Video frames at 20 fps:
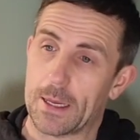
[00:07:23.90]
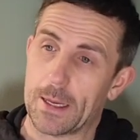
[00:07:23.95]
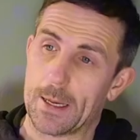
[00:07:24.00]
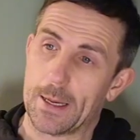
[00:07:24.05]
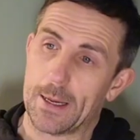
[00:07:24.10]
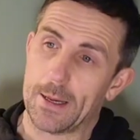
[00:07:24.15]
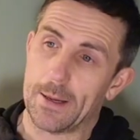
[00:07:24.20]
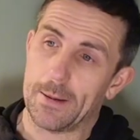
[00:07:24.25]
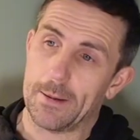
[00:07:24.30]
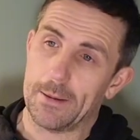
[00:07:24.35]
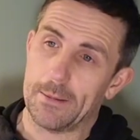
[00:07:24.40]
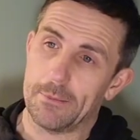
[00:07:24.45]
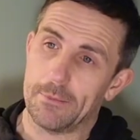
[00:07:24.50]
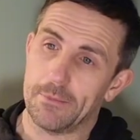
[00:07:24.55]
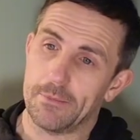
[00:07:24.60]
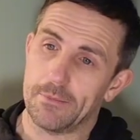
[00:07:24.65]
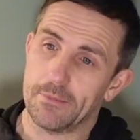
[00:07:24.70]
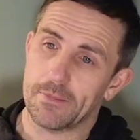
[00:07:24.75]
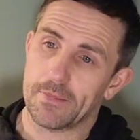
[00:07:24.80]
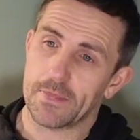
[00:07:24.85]

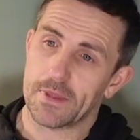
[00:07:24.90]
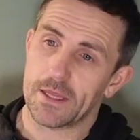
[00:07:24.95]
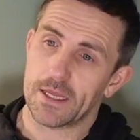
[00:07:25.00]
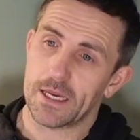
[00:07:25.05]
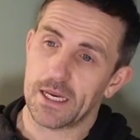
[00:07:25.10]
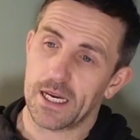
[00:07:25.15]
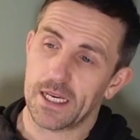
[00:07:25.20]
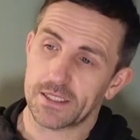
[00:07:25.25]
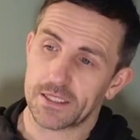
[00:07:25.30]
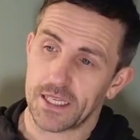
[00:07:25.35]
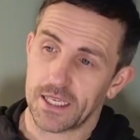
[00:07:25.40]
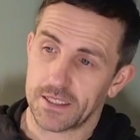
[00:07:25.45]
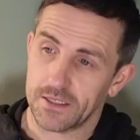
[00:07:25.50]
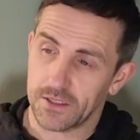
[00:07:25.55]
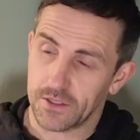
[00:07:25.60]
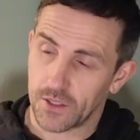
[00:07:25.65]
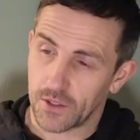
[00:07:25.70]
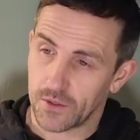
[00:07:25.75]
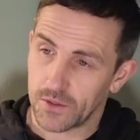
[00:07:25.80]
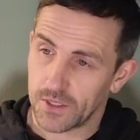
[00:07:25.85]
As I
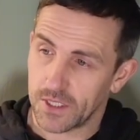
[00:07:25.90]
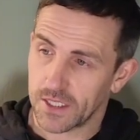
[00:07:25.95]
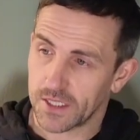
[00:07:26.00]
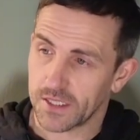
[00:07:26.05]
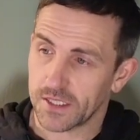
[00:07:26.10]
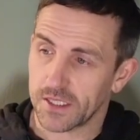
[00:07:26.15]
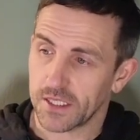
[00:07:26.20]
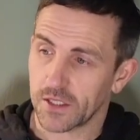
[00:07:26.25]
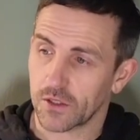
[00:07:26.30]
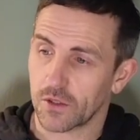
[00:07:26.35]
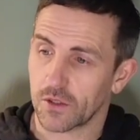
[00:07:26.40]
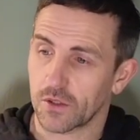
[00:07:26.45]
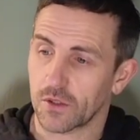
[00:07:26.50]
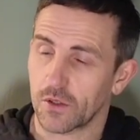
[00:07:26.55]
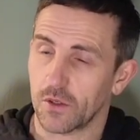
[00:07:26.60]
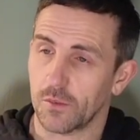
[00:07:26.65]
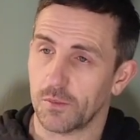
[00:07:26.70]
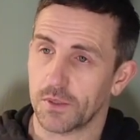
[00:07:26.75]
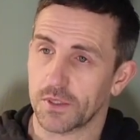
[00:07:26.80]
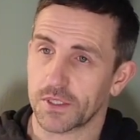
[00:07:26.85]
headed down there, I seen a
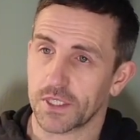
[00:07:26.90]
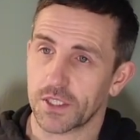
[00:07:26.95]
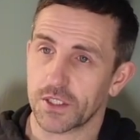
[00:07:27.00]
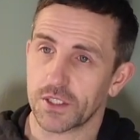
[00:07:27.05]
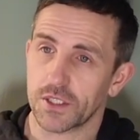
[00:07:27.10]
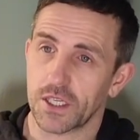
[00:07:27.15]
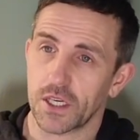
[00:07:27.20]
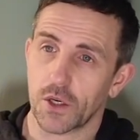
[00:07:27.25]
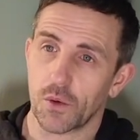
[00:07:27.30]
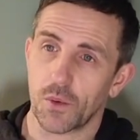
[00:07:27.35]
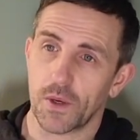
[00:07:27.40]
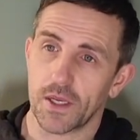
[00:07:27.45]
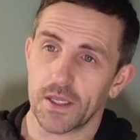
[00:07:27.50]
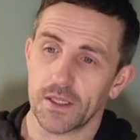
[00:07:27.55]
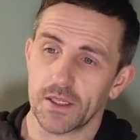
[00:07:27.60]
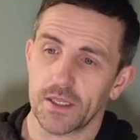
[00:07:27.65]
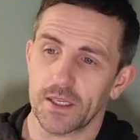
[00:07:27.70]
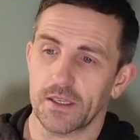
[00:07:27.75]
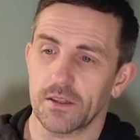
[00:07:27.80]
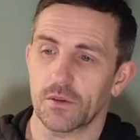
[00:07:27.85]
composition that I quite
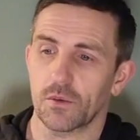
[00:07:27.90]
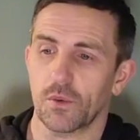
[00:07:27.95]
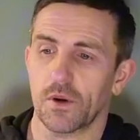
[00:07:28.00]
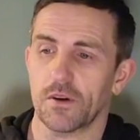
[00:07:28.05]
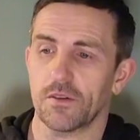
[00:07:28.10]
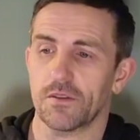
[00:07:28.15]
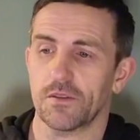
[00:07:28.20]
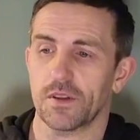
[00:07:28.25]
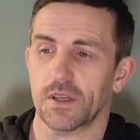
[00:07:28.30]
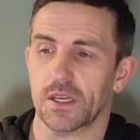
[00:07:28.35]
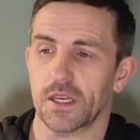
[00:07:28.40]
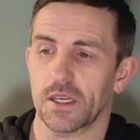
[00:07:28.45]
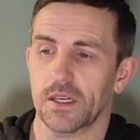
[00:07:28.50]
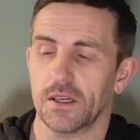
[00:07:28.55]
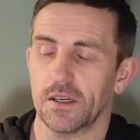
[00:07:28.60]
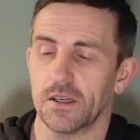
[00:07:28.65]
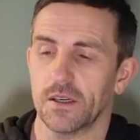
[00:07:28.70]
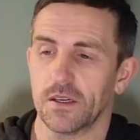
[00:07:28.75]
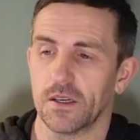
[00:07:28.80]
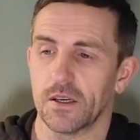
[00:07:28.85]
liked with the kind
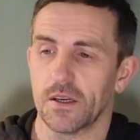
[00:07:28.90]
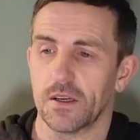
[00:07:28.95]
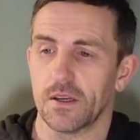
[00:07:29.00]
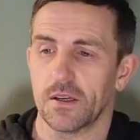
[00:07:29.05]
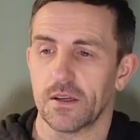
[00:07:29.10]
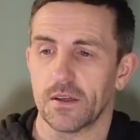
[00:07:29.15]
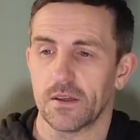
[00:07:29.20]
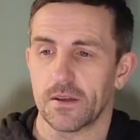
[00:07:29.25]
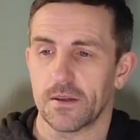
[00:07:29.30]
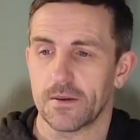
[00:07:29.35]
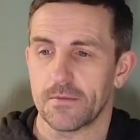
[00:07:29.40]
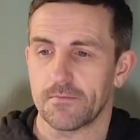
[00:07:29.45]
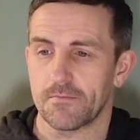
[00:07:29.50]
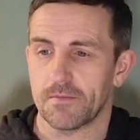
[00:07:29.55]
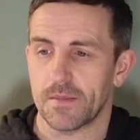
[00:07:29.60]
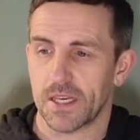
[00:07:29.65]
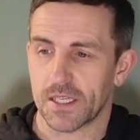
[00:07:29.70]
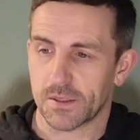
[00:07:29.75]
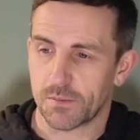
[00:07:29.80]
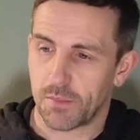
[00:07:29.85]
of
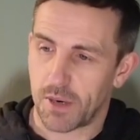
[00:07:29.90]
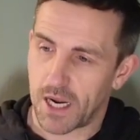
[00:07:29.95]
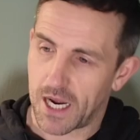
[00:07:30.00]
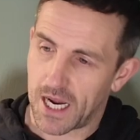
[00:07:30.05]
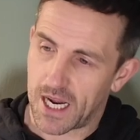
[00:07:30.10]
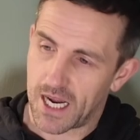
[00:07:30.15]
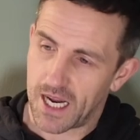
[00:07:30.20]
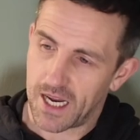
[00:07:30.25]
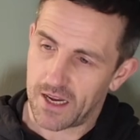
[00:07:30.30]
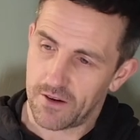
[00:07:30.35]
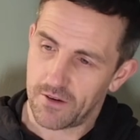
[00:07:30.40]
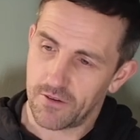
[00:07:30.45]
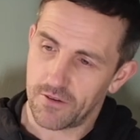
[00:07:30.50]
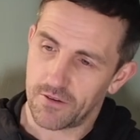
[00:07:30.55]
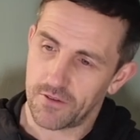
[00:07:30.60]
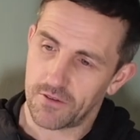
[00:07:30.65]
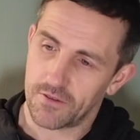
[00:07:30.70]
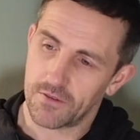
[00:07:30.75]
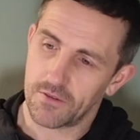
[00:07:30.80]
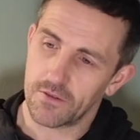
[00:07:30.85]
this
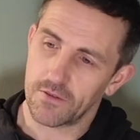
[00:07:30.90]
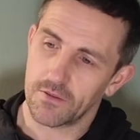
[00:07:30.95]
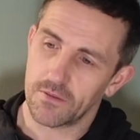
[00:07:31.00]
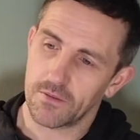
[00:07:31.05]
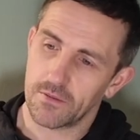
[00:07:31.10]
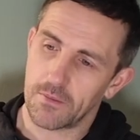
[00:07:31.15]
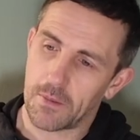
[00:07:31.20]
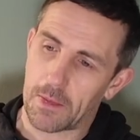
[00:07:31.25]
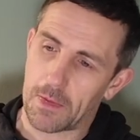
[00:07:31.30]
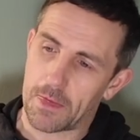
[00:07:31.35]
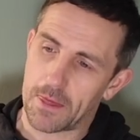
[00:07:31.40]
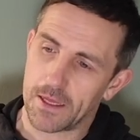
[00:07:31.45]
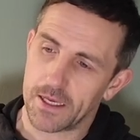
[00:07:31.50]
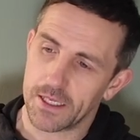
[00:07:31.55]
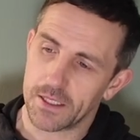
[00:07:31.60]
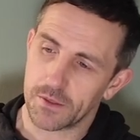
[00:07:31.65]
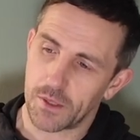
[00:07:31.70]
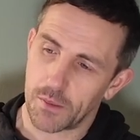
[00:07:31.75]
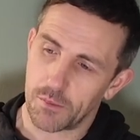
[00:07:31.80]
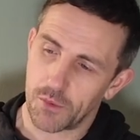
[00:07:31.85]
path.
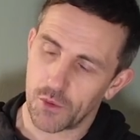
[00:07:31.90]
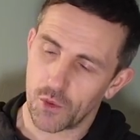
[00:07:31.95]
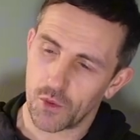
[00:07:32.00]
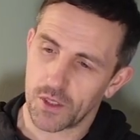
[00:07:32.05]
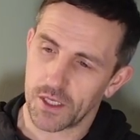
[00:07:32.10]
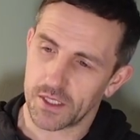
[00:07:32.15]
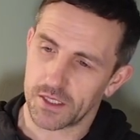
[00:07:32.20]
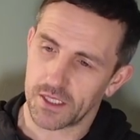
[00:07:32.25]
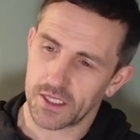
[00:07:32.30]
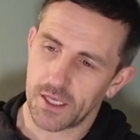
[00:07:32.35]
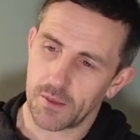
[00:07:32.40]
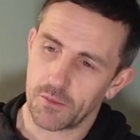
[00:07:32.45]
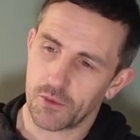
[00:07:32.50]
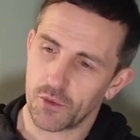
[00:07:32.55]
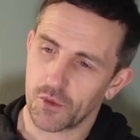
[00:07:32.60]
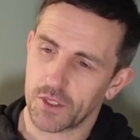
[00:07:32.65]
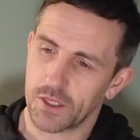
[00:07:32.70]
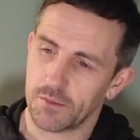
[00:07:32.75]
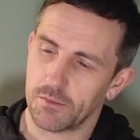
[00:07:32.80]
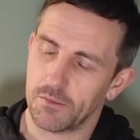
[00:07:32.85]
It's like a
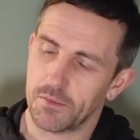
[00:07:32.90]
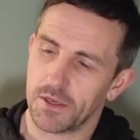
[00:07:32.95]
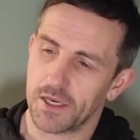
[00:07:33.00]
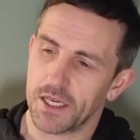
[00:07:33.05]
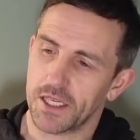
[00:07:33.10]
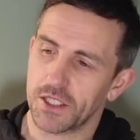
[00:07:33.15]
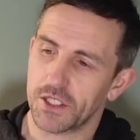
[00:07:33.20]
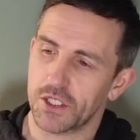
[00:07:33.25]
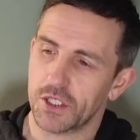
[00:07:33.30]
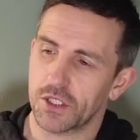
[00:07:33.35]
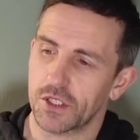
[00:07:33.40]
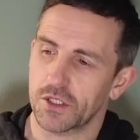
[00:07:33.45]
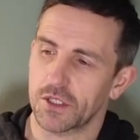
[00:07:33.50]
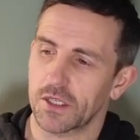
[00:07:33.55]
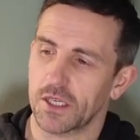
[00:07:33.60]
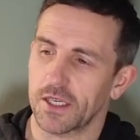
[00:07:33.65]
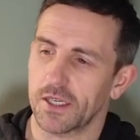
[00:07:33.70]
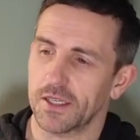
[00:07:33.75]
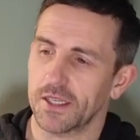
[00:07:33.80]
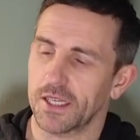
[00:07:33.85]
broken bridge,
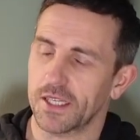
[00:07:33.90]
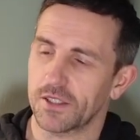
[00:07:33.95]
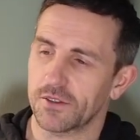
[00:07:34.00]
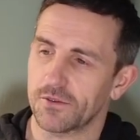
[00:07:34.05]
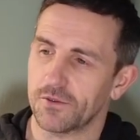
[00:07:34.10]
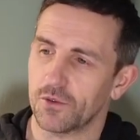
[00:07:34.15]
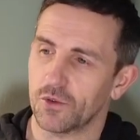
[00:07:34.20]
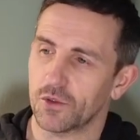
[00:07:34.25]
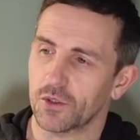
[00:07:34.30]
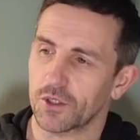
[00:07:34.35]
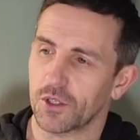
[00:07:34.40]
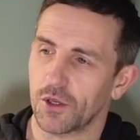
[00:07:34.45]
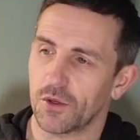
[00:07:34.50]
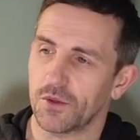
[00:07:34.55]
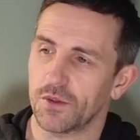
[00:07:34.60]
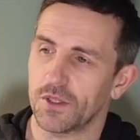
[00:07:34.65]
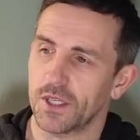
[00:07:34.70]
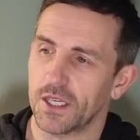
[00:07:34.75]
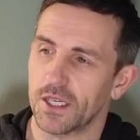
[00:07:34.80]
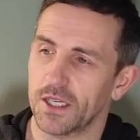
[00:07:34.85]
kind of nice
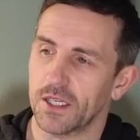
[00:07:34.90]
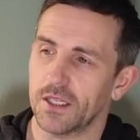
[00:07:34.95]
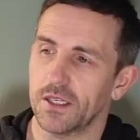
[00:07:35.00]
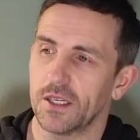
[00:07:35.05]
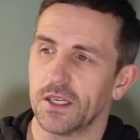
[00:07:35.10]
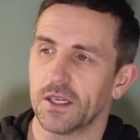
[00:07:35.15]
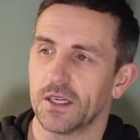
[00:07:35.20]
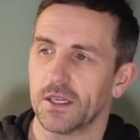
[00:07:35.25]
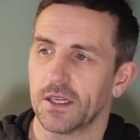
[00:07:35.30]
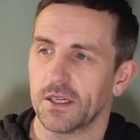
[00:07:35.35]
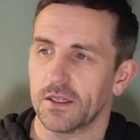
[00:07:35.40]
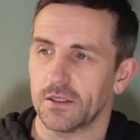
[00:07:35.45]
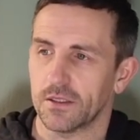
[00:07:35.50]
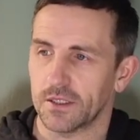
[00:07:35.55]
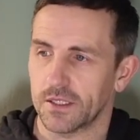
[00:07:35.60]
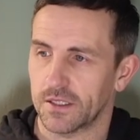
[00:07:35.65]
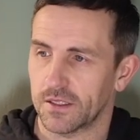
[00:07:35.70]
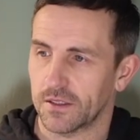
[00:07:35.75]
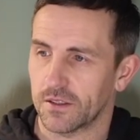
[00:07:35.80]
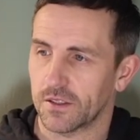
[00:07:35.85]
foreground there,
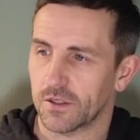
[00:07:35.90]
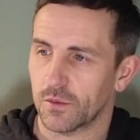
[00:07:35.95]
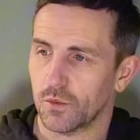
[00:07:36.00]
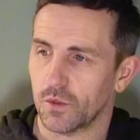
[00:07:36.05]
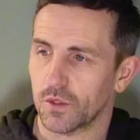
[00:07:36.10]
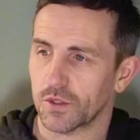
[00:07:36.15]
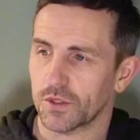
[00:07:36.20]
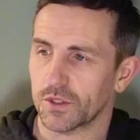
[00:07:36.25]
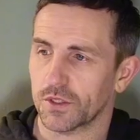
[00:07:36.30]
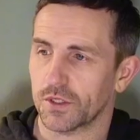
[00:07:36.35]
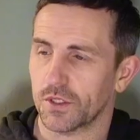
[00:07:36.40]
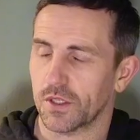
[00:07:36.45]
leading towards